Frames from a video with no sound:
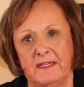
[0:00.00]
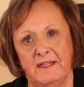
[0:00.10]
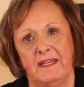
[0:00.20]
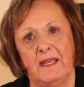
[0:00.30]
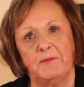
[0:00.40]

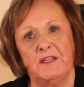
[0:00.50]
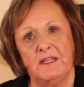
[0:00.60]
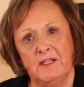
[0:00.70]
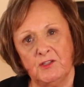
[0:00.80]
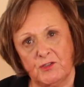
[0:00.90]

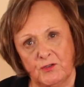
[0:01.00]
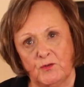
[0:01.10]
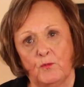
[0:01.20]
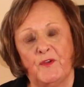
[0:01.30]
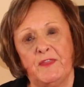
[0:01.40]
kidnapped
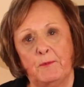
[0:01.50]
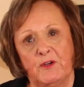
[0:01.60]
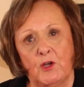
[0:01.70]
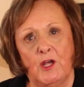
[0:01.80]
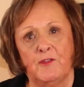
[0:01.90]
into what they
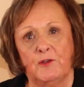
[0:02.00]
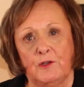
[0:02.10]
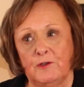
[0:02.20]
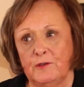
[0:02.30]
would call the